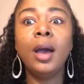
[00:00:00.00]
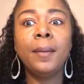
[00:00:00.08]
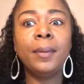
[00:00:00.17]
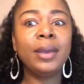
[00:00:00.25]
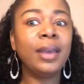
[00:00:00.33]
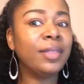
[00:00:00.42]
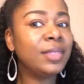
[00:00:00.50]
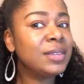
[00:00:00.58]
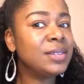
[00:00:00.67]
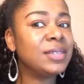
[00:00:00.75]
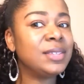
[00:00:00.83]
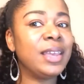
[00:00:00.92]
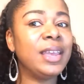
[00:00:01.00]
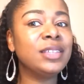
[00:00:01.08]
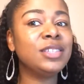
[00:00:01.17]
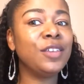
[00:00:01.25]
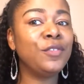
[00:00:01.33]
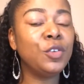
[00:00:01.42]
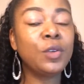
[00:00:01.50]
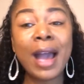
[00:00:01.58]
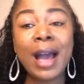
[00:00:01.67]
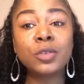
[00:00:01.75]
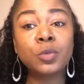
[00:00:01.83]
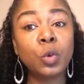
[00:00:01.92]
But yeah, this is it. If you
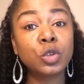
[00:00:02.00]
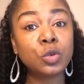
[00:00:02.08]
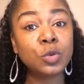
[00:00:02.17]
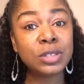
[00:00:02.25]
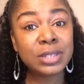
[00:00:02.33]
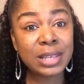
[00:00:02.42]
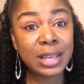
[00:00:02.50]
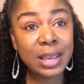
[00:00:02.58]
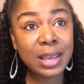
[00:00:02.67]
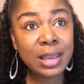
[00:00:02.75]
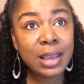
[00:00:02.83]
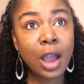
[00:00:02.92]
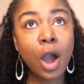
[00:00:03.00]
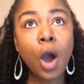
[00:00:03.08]
guys want to see